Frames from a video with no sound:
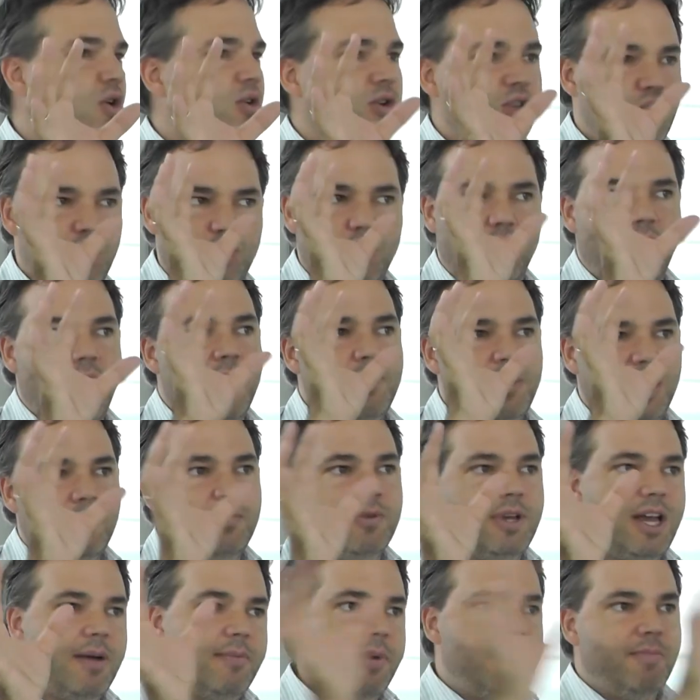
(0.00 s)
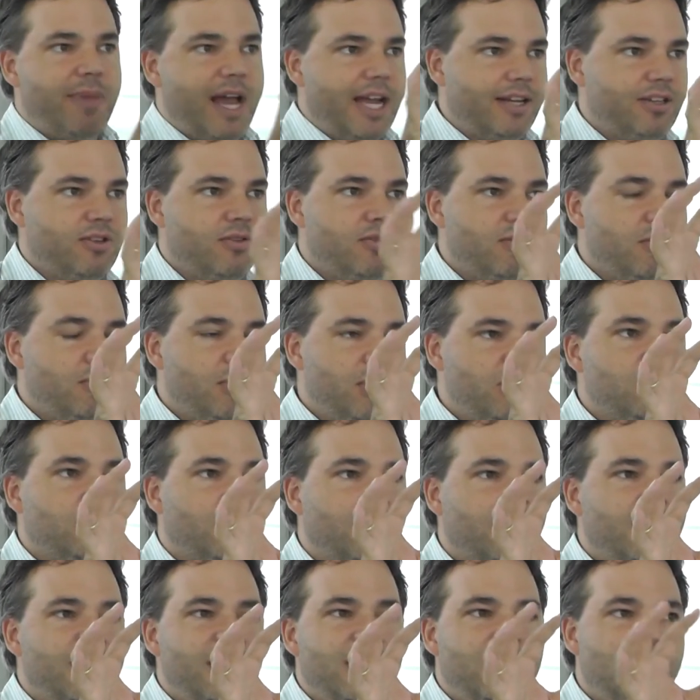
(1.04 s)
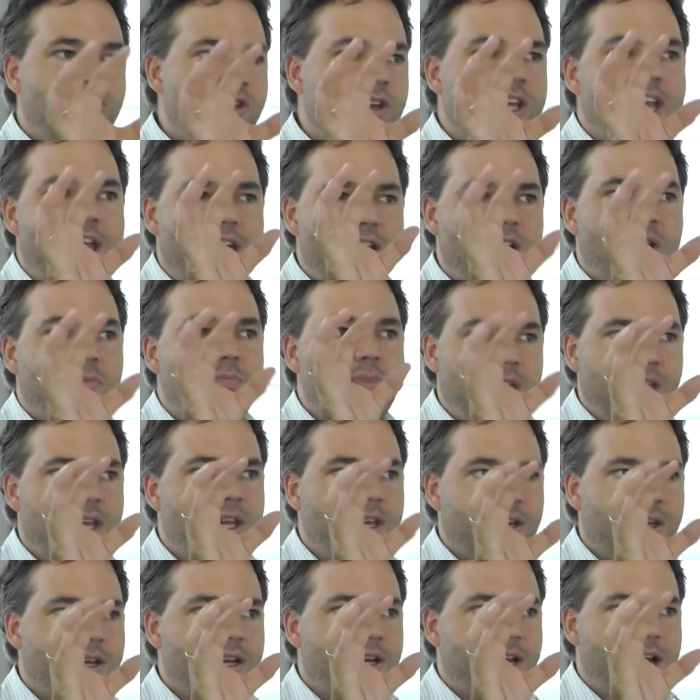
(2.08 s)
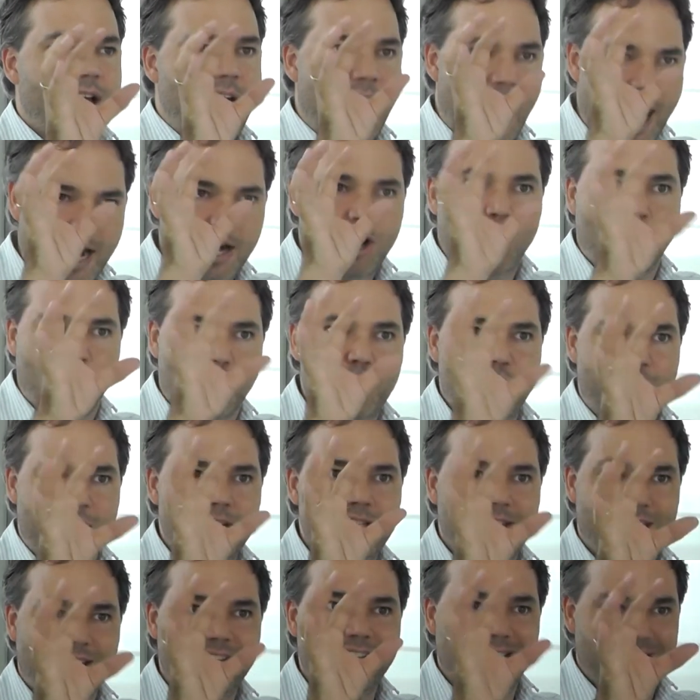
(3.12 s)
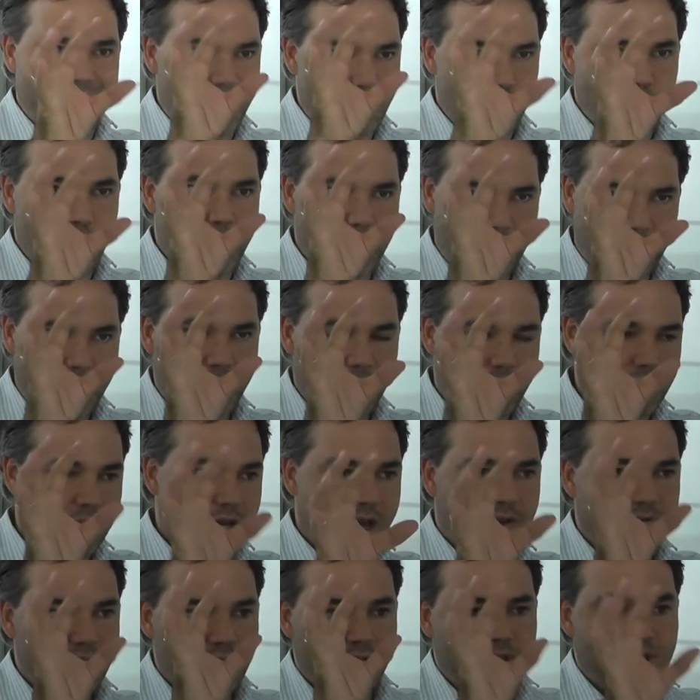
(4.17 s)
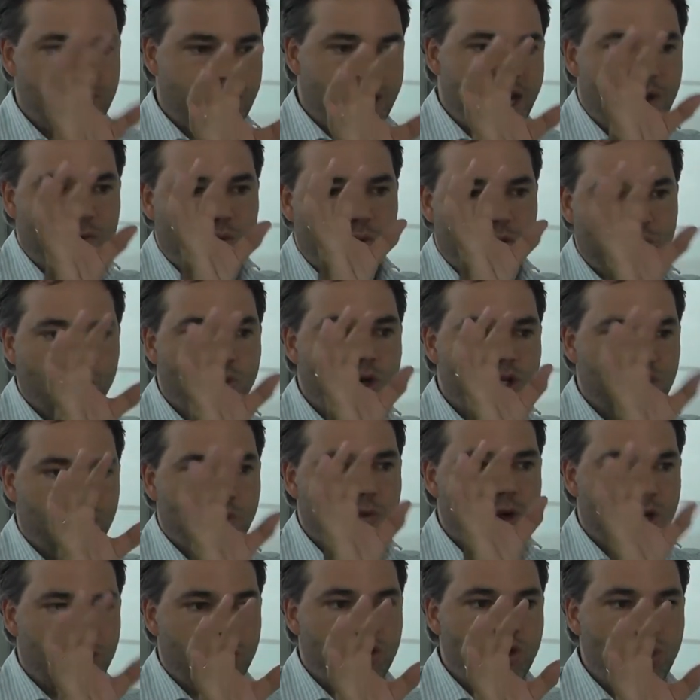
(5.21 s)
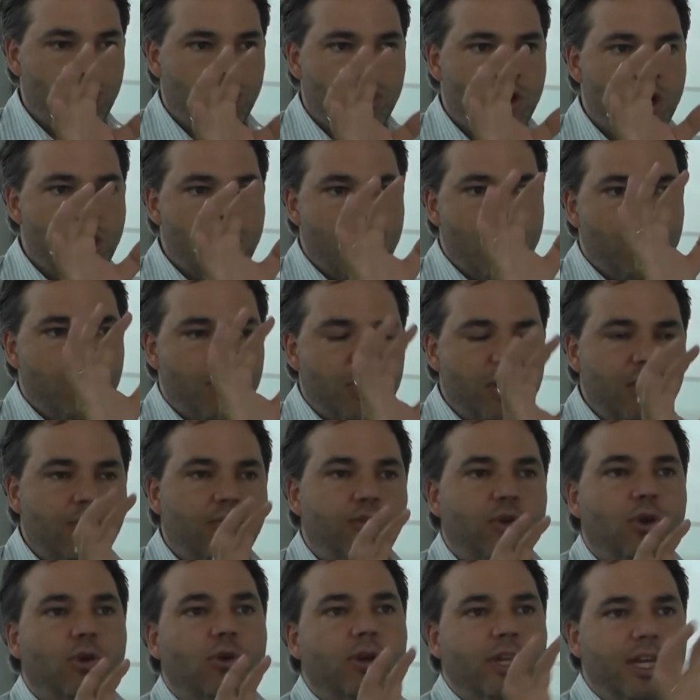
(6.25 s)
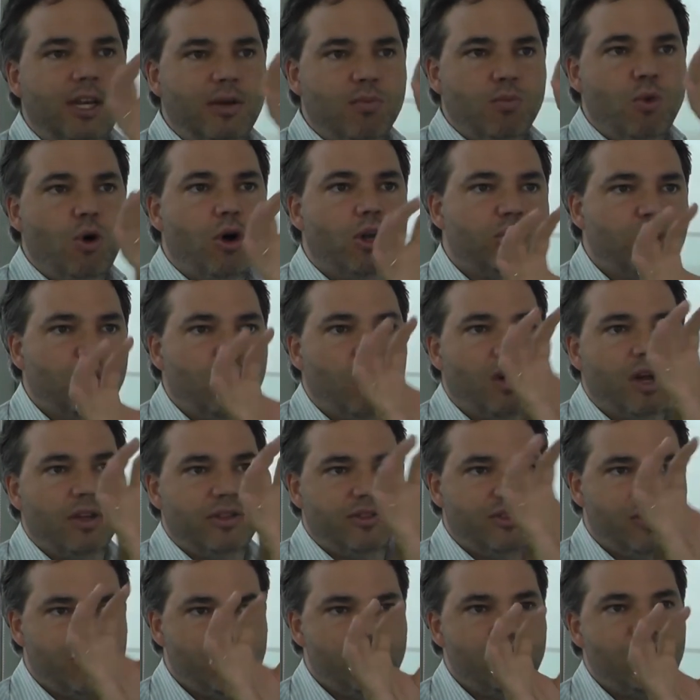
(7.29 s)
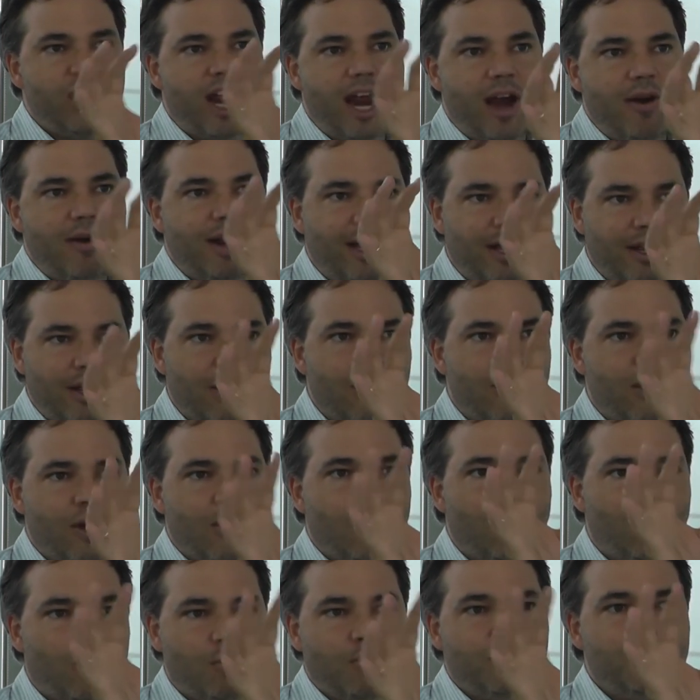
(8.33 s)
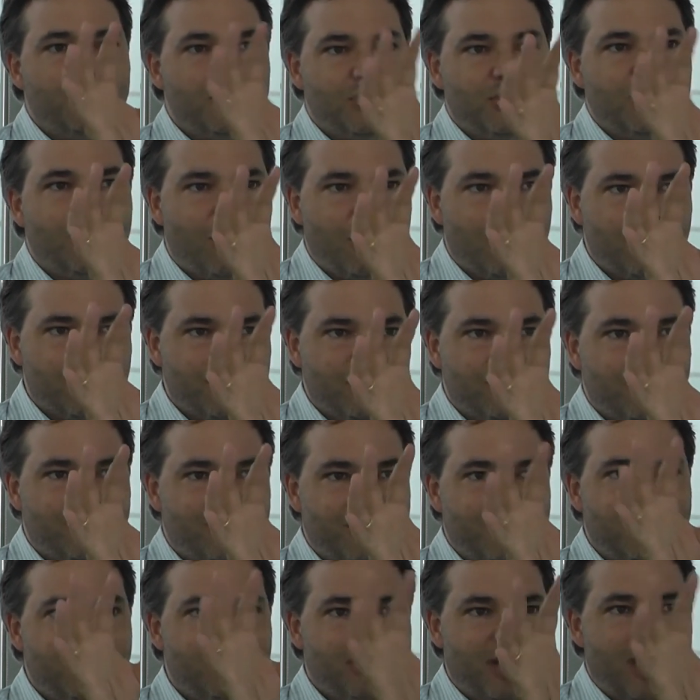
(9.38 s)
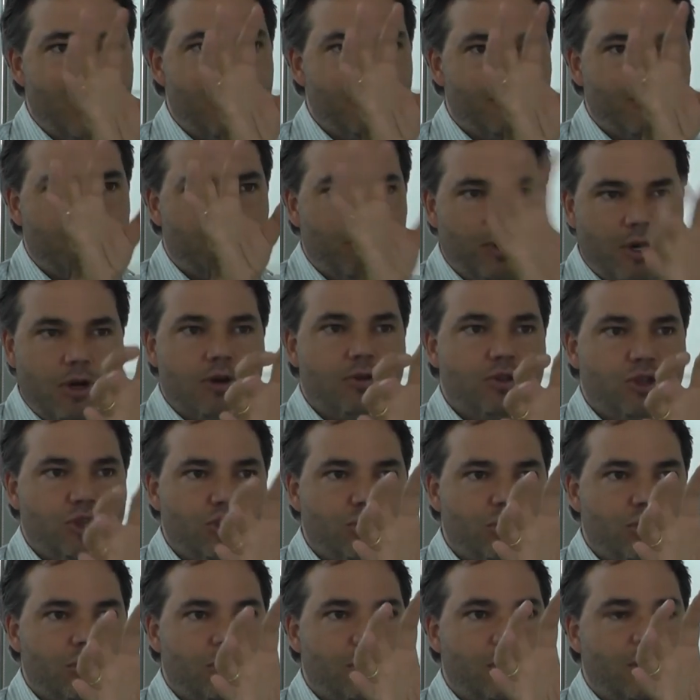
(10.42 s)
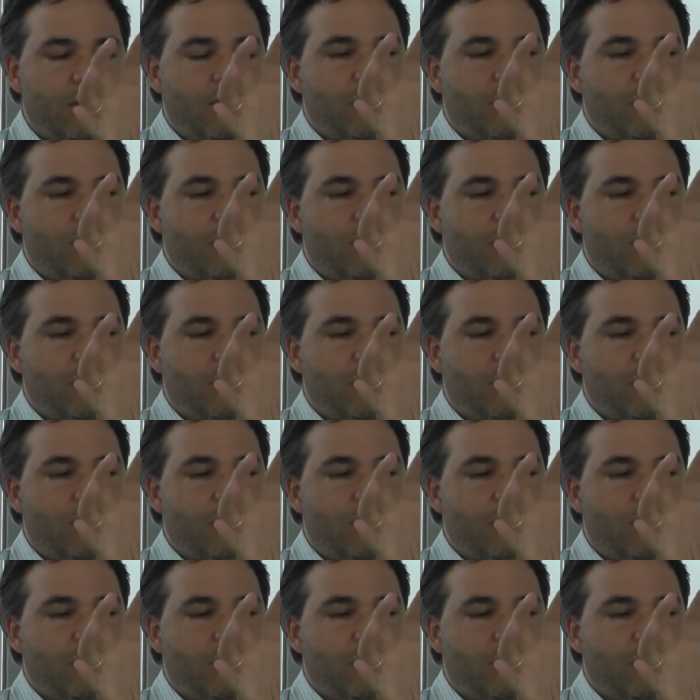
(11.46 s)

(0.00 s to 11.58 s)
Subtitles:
sure, I mean, coming back to the original, you cannot be unauthentic in networking. You have to decide what you want to do. But if you lean more towards the sharing, open source type approach,